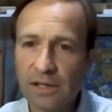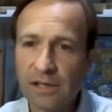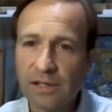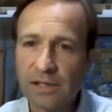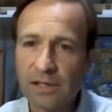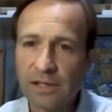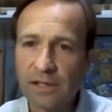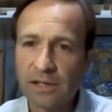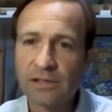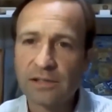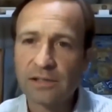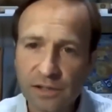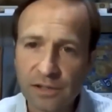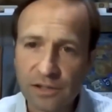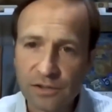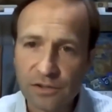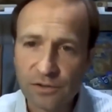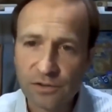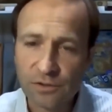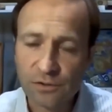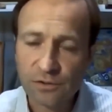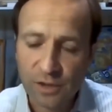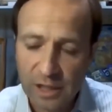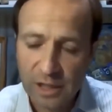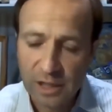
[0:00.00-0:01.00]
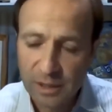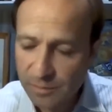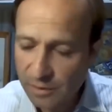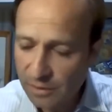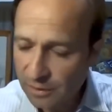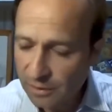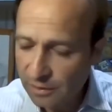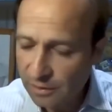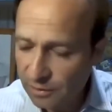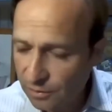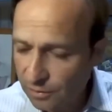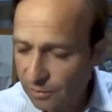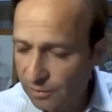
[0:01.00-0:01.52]
debt consolidations are
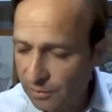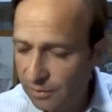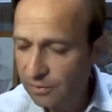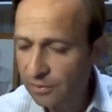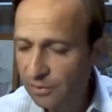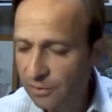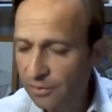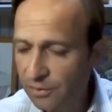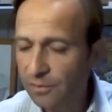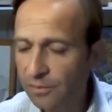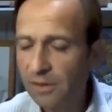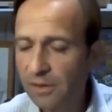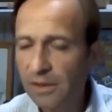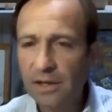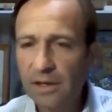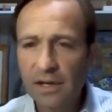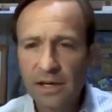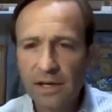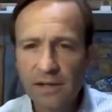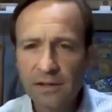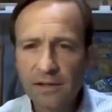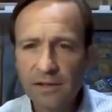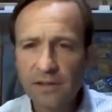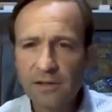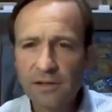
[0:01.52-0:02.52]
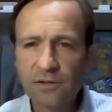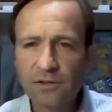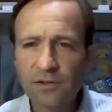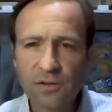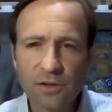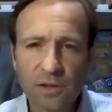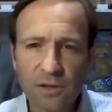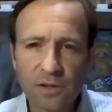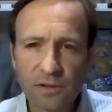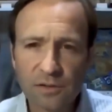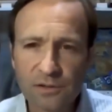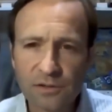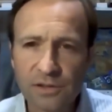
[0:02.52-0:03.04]
happening into it. So I think
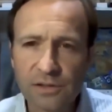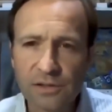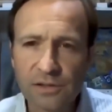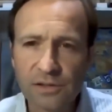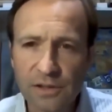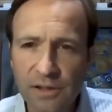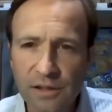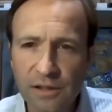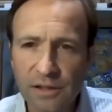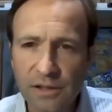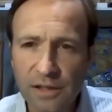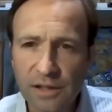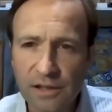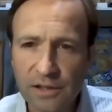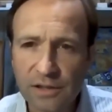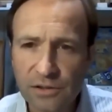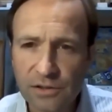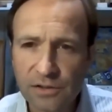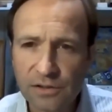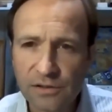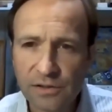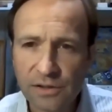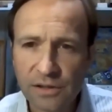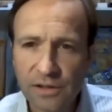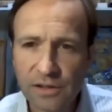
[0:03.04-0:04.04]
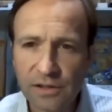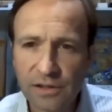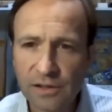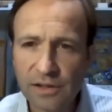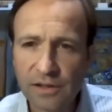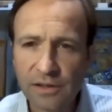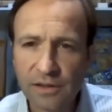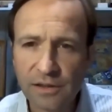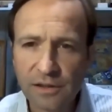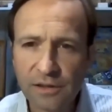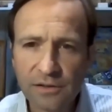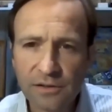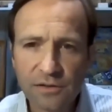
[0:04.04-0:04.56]
these are all just indications that
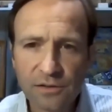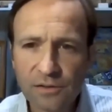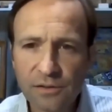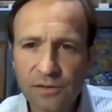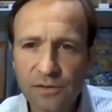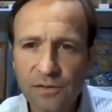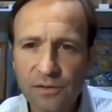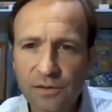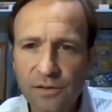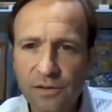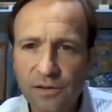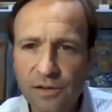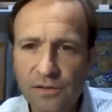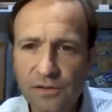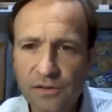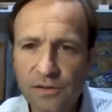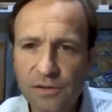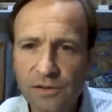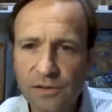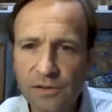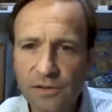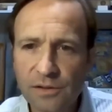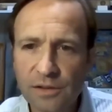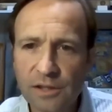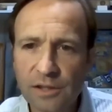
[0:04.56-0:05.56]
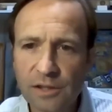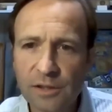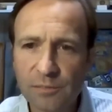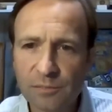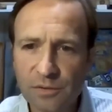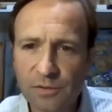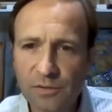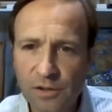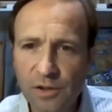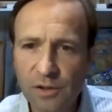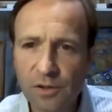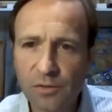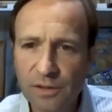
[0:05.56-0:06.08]
things are
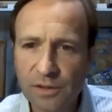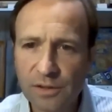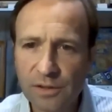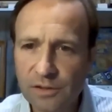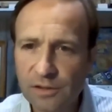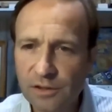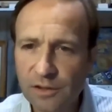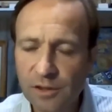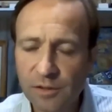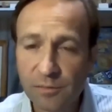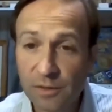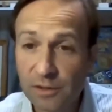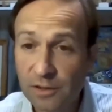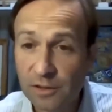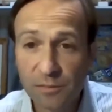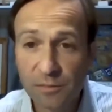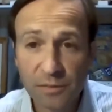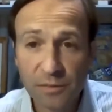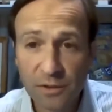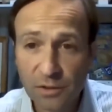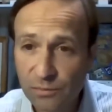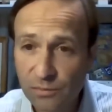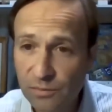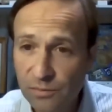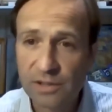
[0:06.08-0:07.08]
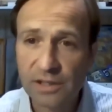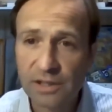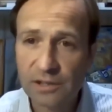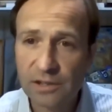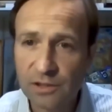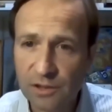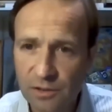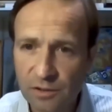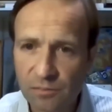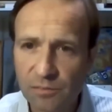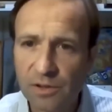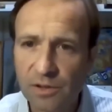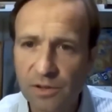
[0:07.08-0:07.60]
slowing some. Doesn't mean
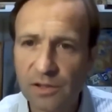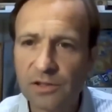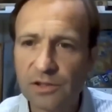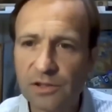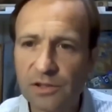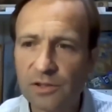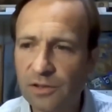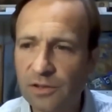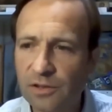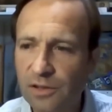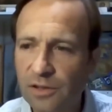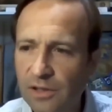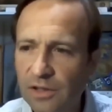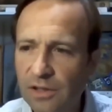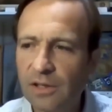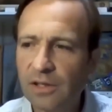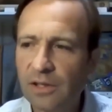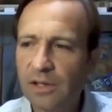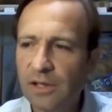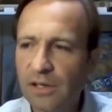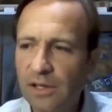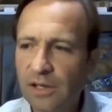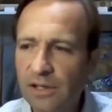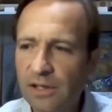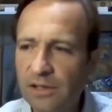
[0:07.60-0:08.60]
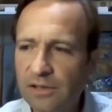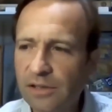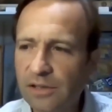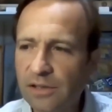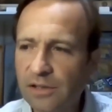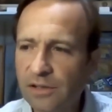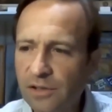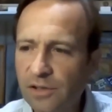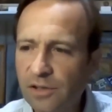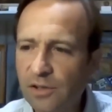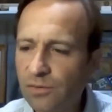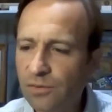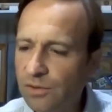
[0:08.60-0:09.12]
recession, but it just, as they
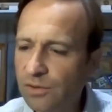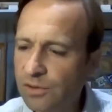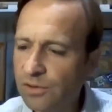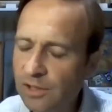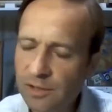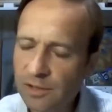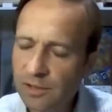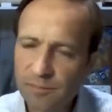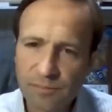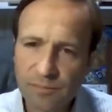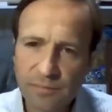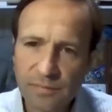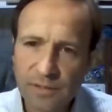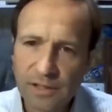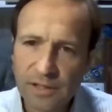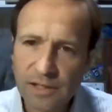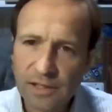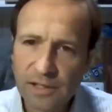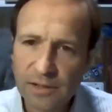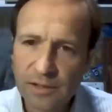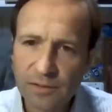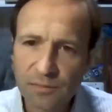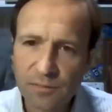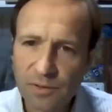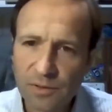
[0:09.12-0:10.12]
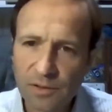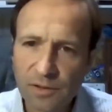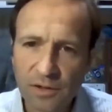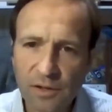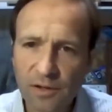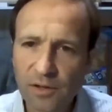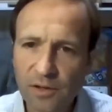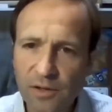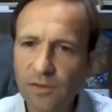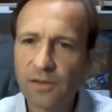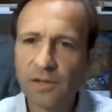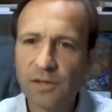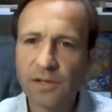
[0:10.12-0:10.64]
slow some with
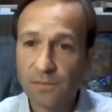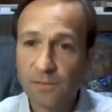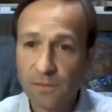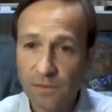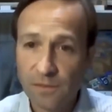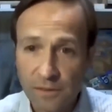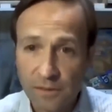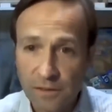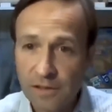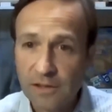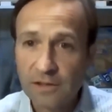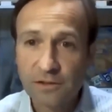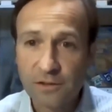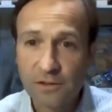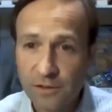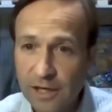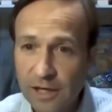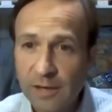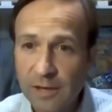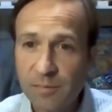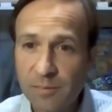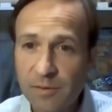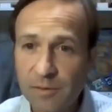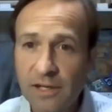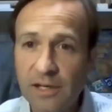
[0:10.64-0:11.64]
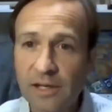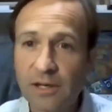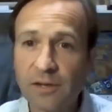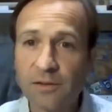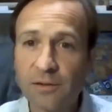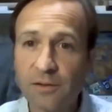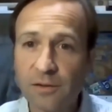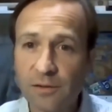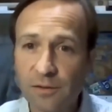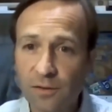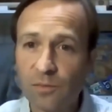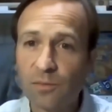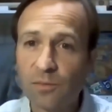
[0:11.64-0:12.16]
all the different things that are happening
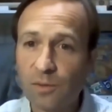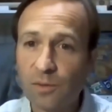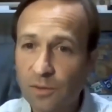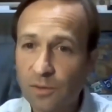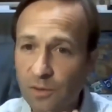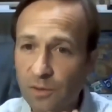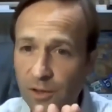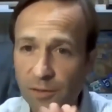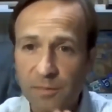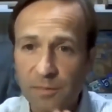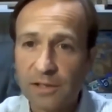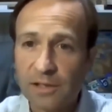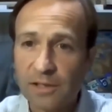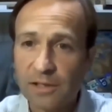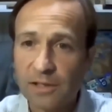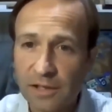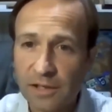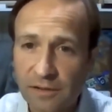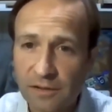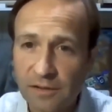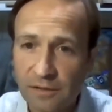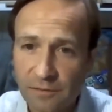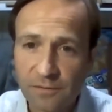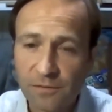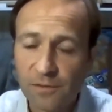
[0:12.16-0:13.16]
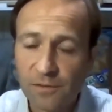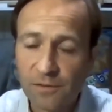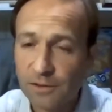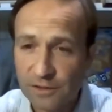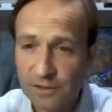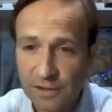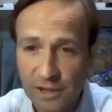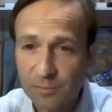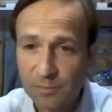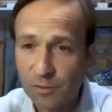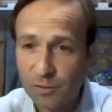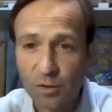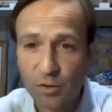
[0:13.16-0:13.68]
out there in the world. I mean, take, for
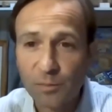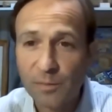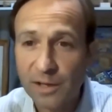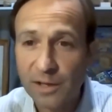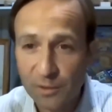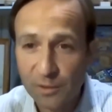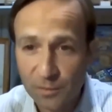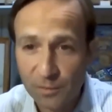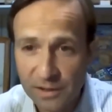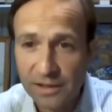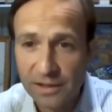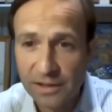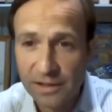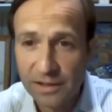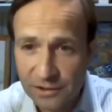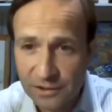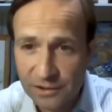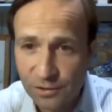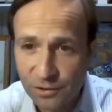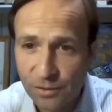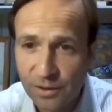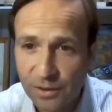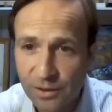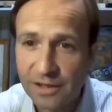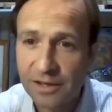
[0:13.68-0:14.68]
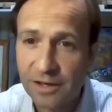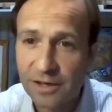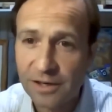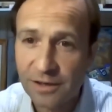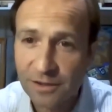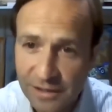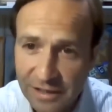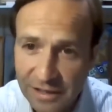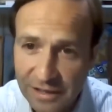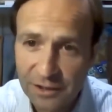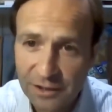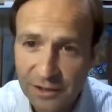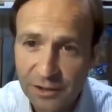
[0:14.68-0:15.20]
example, home equity lines of credit are
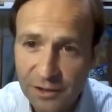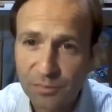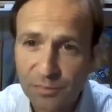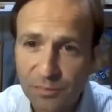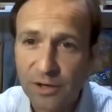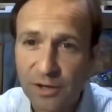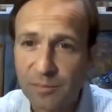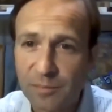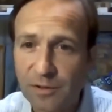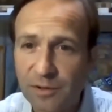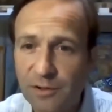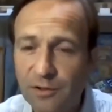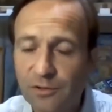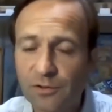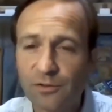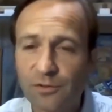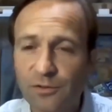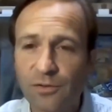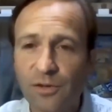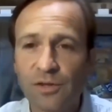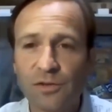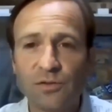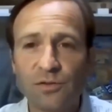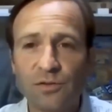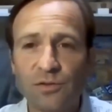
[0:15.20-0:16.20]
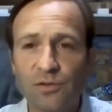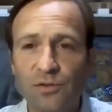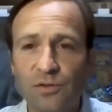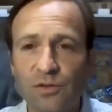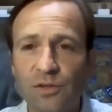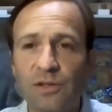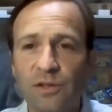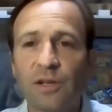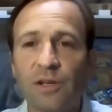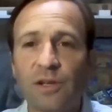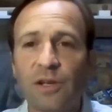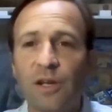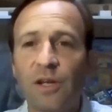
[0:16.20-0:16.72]
tied to prime interest rate
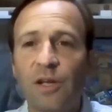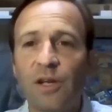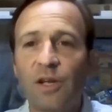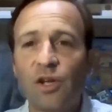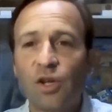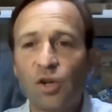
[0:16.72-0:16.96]
usually,